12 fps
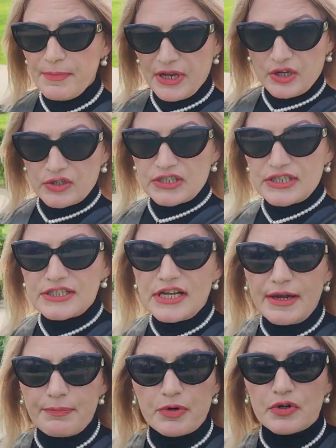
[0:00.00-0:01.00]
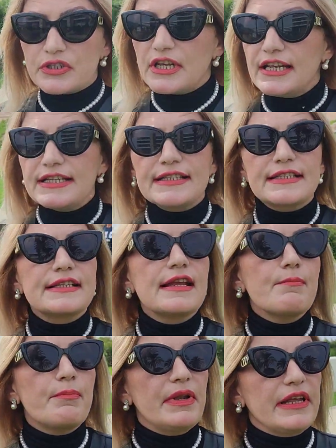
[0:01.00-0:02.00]
because Cyprus is
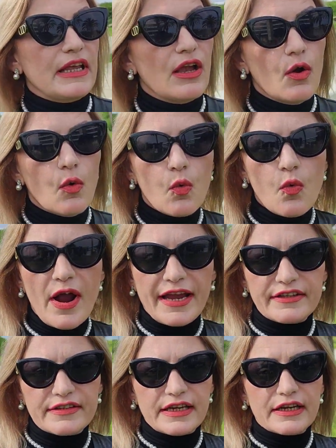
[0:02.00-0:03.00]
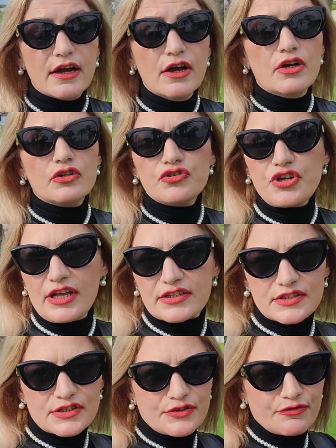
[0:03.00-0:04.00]
simply waiting
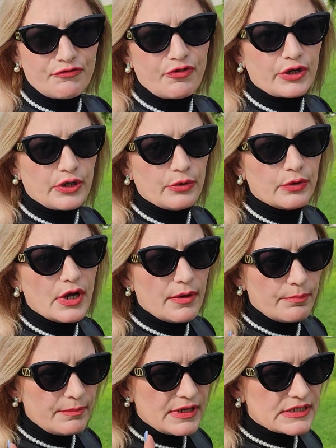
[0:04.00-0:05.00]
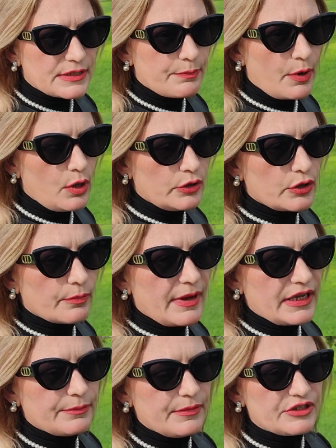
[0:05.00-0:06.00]
just for you. Mr. Paul, you
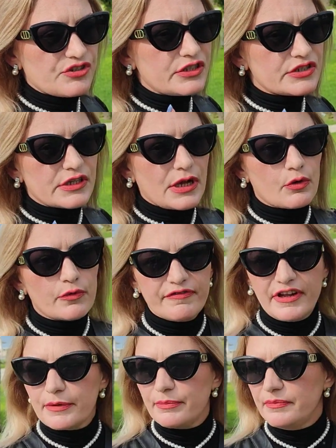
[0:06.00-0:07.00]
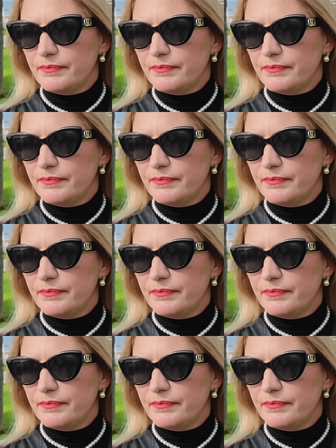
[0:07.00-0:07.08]
made me just now very